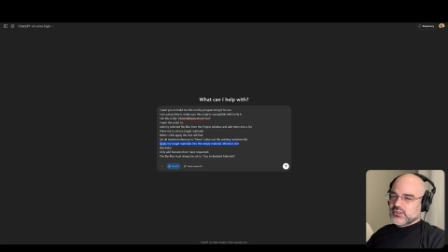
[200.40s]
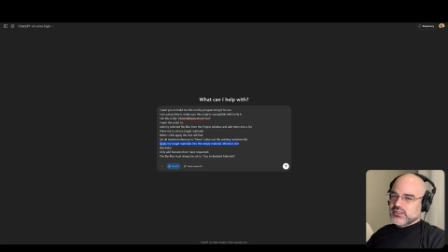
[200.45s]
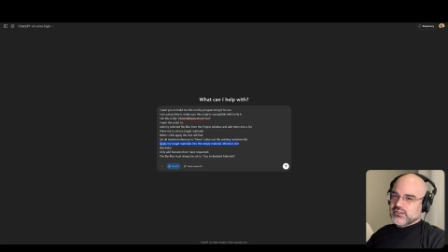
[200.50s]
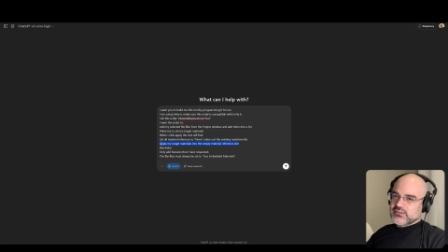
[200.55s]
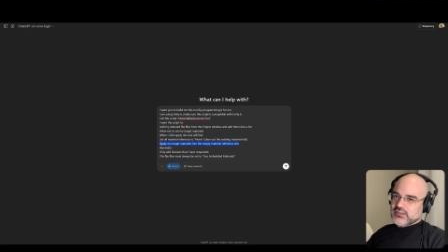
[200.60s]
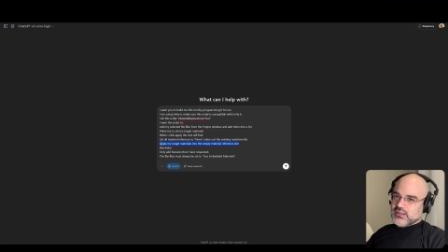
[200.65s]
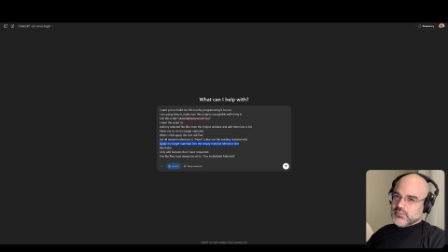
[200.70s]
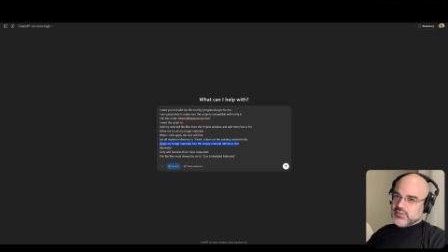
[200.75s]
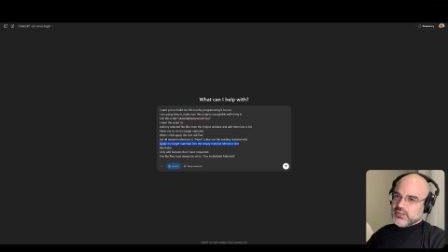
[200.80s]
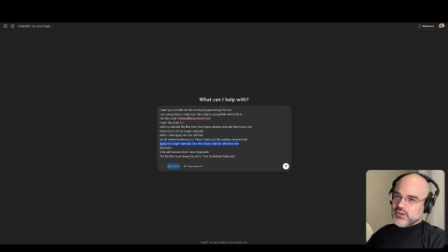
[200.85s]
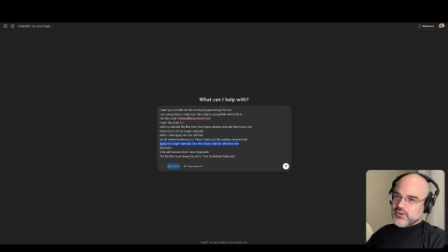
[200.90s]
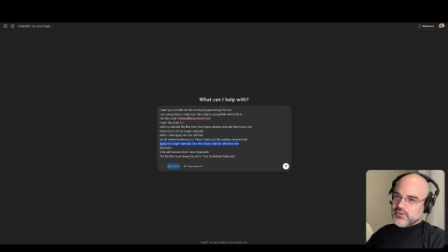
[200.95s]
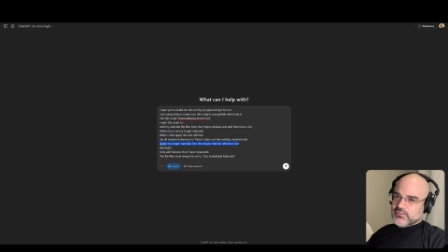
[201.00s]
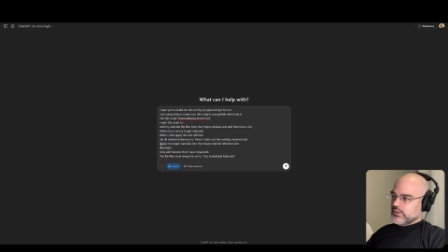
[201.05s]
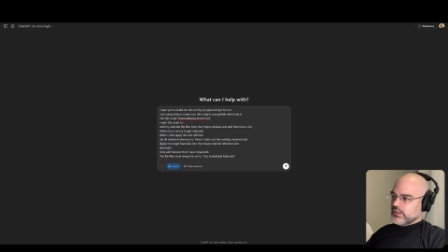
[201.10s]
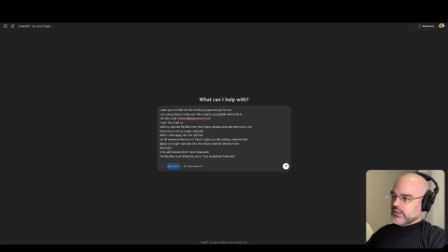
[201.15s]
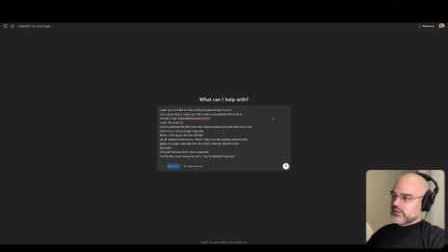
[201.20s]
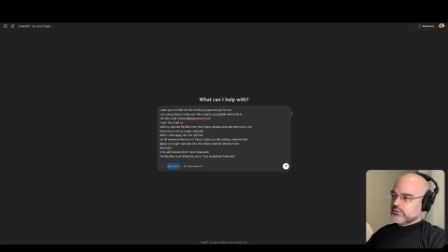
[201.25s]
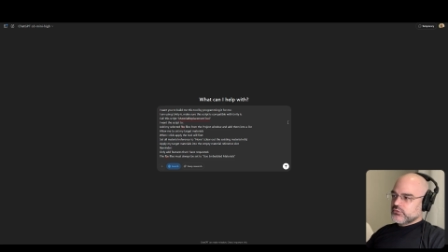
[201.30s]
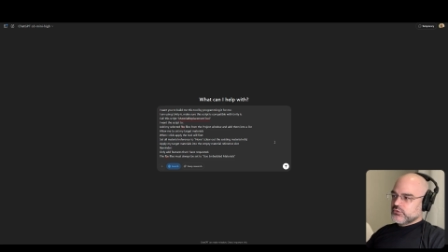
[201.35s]
please let me know.
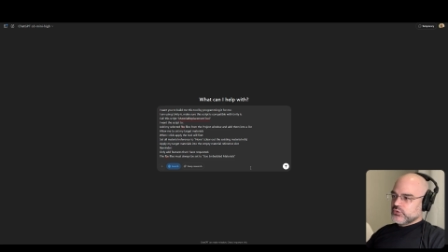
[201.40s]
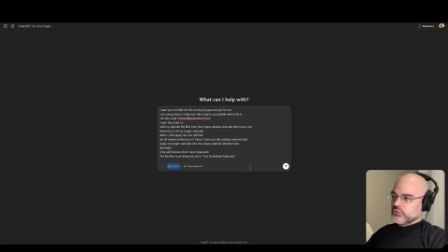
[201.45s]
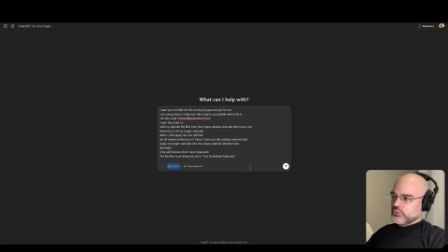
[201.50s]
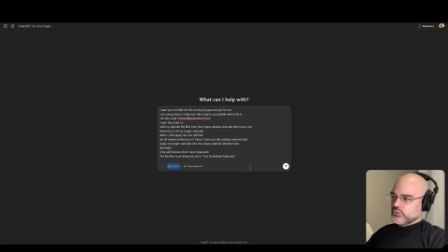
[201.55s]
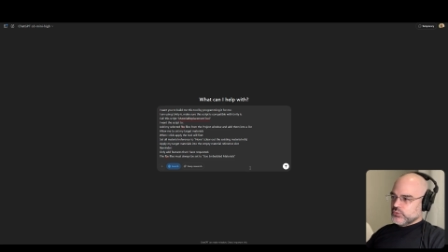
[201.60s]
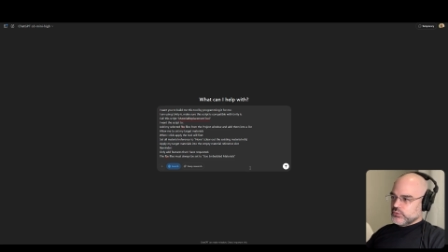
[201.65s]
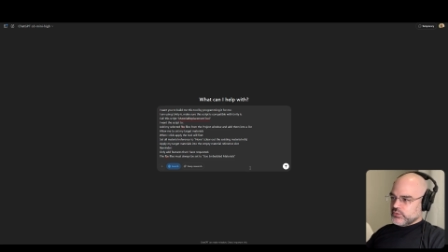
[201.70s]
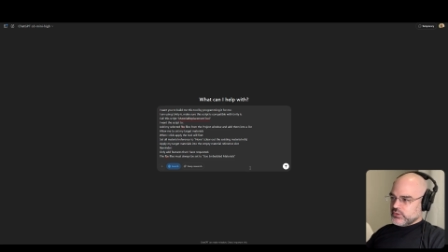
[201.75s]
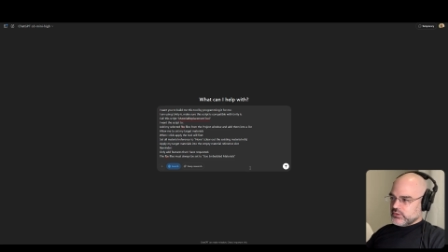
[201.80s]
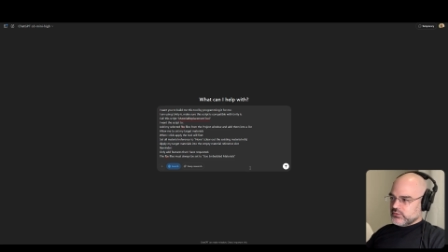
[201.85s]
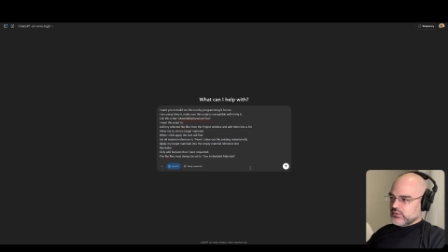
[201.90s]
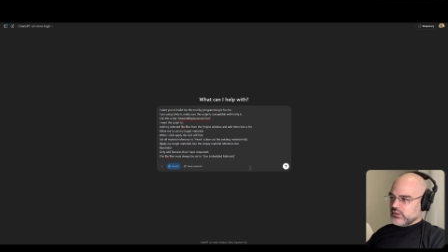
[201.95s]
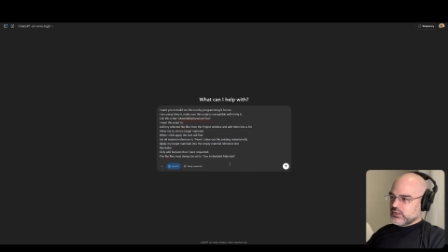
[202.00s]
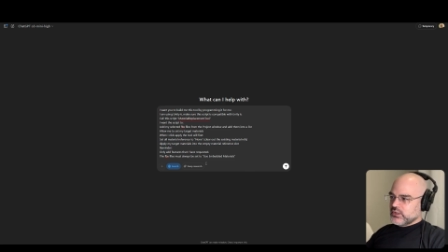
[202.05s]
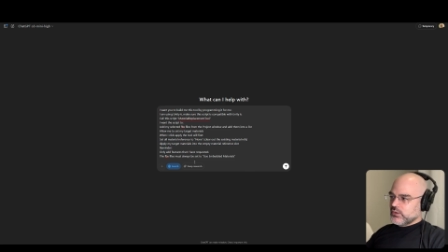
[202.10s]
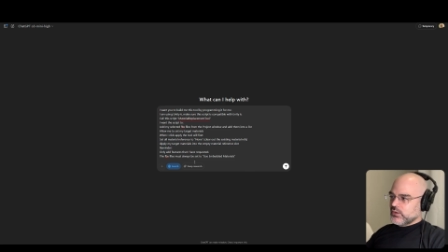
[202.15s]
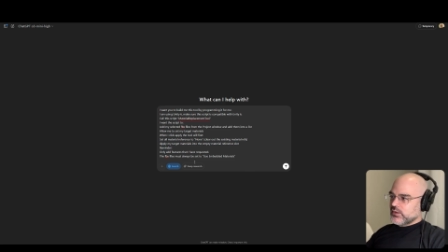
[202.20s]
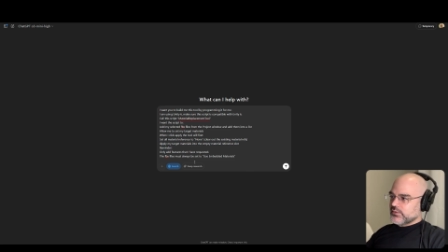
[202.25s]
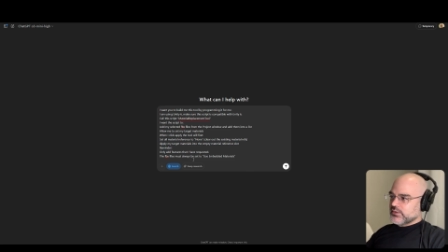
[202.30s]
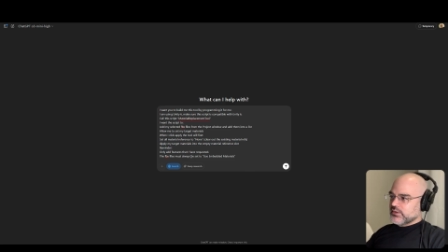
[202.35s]
And to
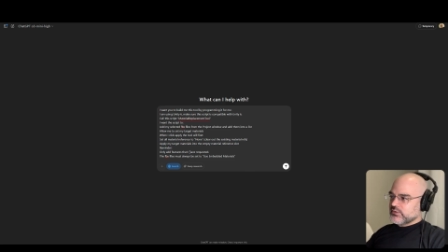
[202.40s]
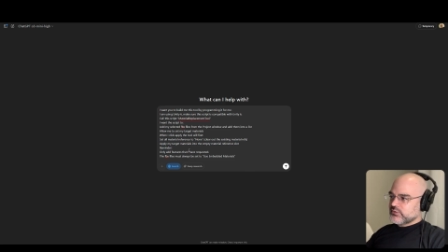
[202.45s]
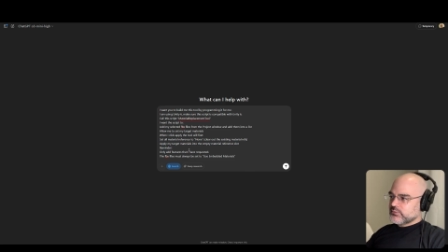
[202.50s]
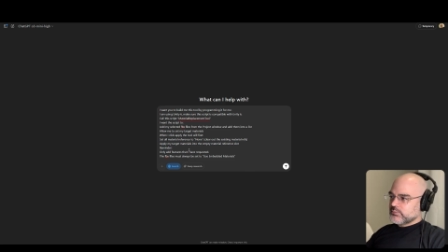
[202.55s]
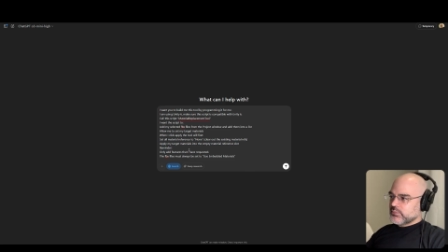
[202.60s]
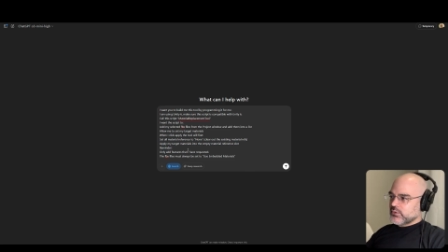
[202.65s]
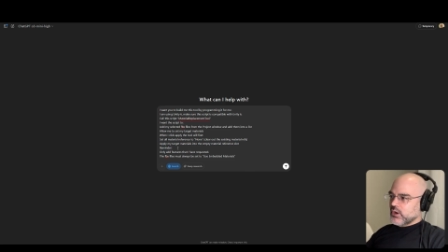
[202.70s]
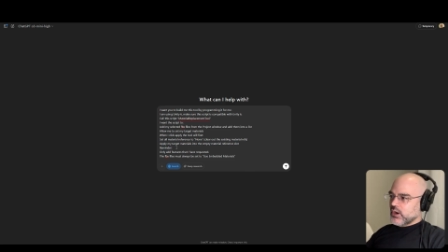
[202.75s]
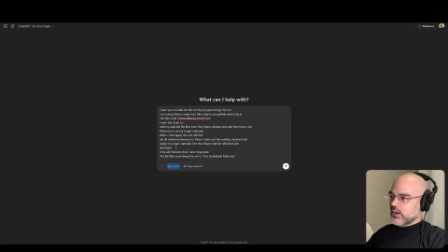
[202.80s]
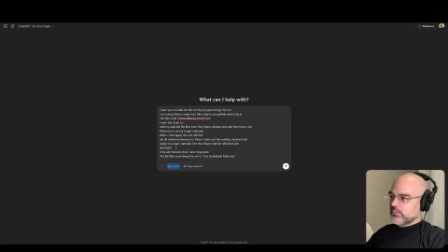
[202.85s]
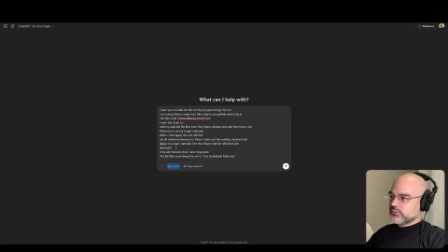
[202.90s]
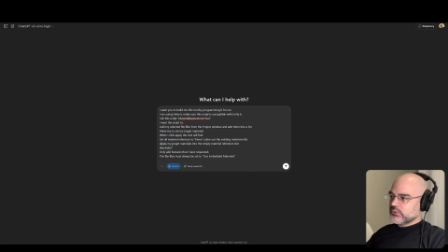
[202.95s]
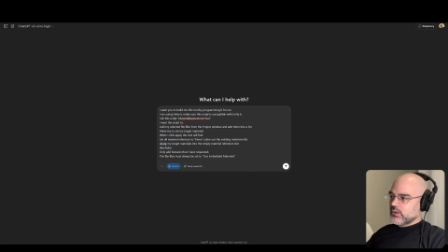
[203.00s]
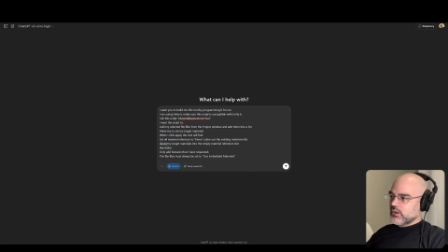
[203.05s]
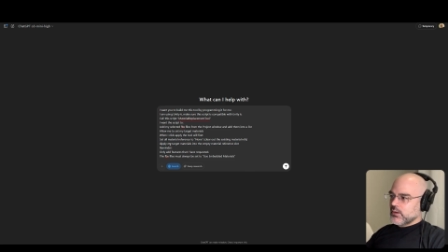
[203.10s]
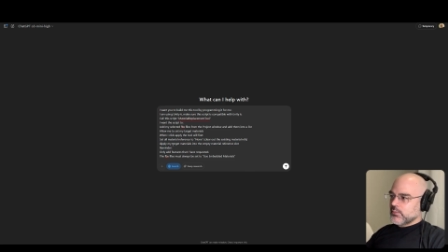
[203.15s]
continue on this prompt,